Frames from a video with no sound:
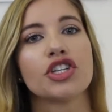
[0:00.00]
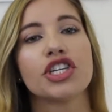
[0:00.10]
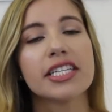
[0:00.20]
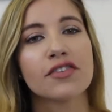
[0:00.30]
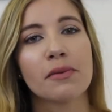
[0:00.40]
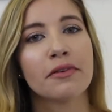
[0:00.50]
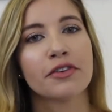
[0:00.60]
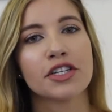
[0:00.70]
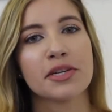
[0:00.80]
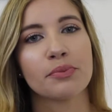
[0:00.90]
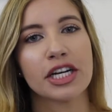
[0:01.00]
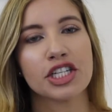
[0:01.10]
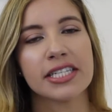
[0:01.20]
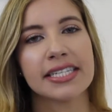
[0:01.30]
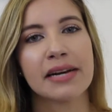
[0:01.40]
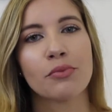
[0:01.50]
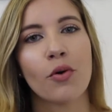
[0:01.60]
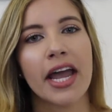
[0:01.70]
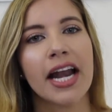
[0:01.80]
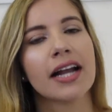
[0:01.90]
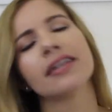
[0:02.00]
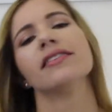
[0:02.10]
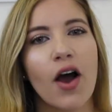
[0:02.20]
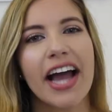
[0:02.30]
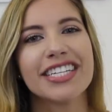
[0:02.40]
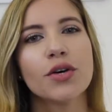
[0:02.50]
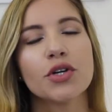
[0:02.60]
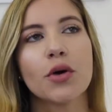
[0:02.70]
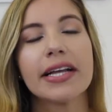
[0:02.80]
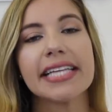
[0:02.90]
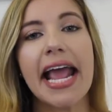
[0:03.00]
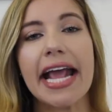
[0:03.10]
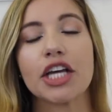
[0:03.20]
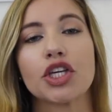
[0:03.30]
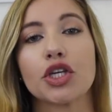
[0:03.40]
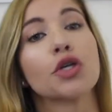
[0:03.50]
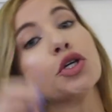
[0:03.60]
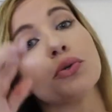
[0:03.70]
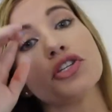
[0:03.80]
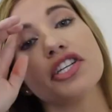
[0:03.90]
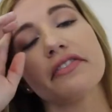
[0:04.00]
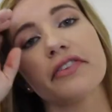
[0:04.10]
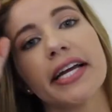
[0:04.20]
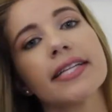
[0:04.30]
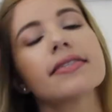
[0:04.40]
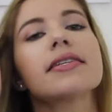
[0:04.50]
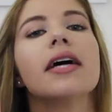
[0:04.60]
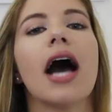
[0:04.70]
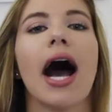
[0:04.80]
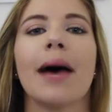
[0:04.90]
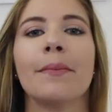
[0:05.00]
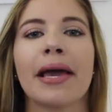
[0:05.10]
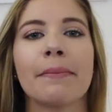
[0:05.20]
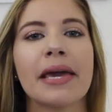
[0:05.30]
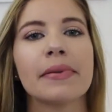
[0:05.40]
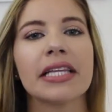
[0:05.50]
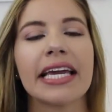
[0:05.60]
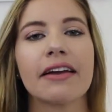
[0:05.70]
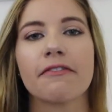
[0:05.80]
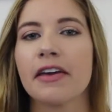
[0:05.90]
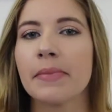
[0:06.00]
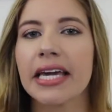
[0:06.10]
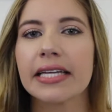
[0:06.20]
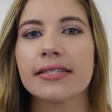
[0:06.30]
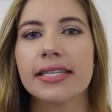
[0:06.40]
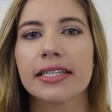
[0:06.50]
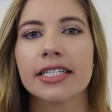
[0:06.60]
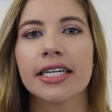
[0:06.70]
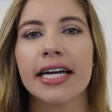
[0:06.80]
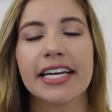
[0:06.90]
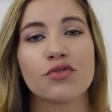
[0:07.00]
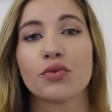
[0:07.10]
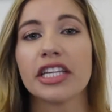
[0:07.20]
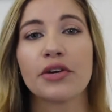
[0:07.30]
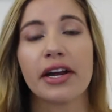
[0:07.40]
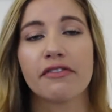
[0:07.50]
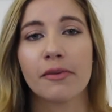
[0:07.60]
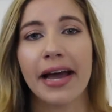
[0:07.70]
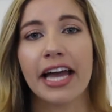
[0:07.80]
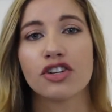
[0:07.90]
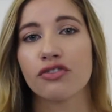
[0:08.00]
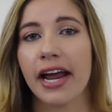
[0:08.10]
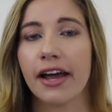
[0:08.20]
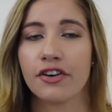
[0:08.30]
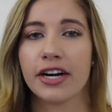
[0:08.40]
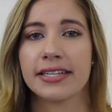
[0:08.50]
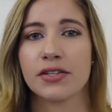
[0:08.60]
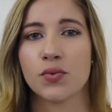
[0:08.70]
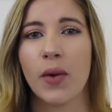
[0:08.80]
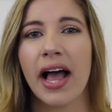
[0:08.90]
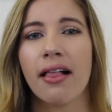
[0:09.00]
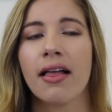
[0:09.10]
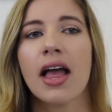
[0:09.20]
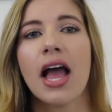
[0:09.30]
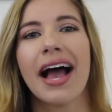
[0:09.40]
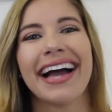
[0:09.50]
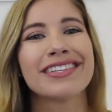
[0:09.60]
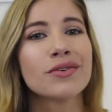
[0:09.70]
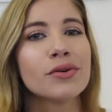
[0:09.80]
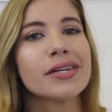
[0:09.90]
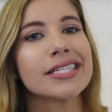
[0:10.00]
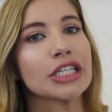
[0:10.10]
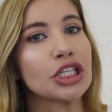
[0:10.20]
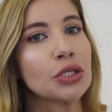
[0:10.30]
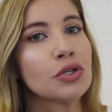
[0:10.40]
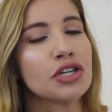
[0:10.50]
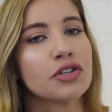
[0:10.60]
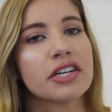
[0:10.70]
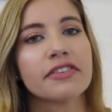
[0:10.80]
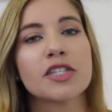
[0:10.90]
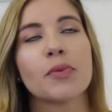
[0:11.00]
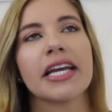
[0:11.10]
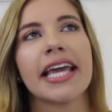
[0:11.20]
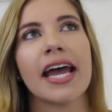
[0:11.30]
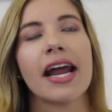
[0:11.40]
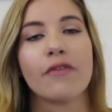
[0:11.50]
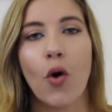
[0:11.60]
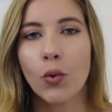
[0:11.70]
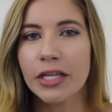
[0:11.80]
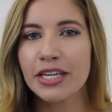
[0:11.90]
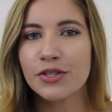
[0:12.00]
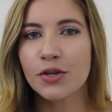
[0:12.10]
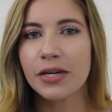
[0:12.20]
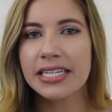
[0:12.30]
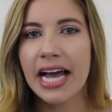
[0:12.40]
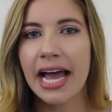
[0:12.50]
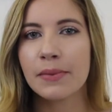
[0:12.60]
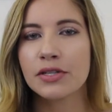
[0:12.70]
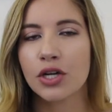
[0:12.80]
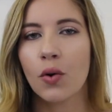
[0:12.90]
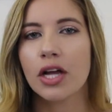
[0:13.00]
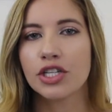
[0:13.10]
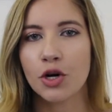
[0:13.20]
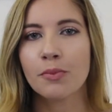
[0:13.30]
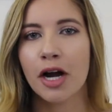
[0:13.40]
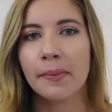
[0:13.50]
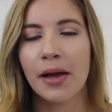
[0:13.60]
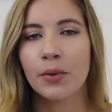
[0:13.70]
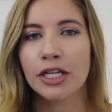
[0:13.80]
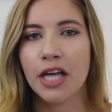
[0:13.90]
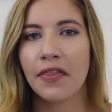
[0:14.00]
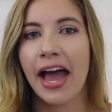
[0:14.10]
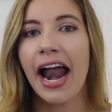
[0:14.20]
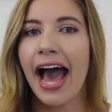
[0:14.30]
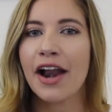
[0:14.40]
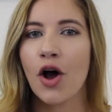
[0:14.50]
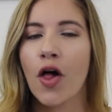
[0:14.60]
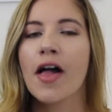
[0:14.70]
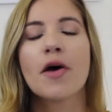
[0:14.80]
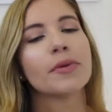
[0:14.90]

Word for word: Just from a first impression standpoint, I don't notice a huge difference. My Maybelline Fit Me Concealer is really great for my dry under eyes as well. I don't notice a huge, huge difference, but again, I've only used it one time, so don't mark my words on that at all.